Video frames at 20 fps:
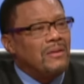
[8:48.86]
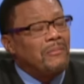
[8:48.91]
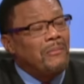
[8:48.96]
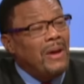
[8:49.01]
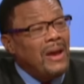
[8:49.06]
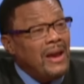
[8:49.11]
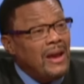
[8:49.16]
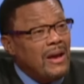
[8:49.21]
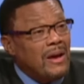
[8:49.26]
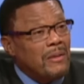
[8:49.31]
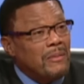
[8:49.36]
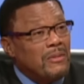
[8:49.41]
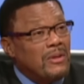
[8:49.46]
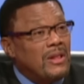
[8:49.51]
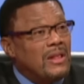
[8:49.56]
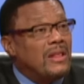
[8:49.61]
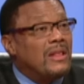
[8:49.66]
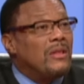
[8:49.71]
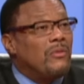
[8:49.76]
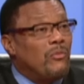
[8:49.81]
Man,
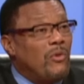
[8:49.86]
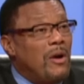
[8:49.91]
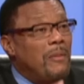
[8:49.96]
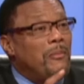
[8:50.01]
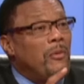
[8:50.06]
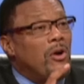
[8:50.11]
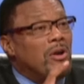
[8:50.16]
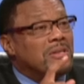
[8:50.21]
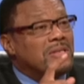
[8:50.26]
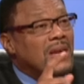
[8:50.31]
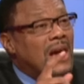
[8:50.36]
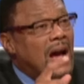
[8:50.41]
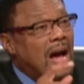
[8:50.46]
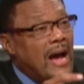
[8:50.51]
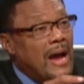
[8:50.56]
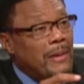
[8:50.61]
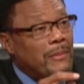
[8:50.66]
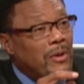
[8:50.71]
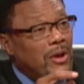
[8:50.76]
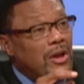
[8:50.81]
one more
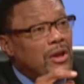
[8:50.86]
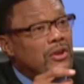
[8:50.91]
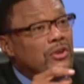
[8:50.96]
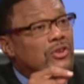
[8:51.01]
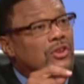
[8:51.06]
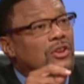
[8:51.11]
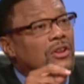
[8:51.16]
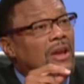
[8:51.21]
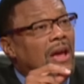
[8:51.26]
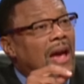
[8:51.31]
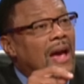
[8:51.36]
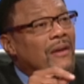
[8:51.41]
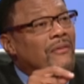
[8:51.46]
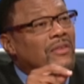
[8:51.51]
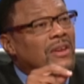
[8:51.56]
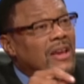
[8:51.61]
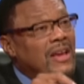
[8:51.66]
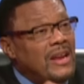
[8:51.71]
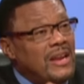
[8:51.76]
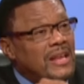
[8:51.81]
time. Not this Do you one.
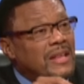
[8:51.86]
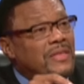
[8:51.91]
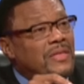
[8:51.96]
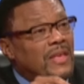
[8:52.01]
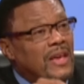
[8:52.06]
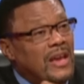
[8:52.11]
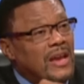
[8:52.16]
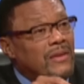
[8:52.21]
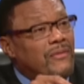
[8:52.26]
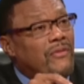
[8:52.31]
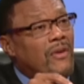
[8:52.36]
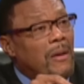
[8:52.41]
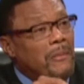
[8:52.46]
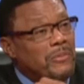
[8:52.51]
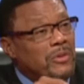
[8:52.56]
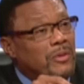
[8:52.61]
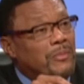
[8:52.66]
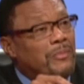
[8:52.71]
have anything from the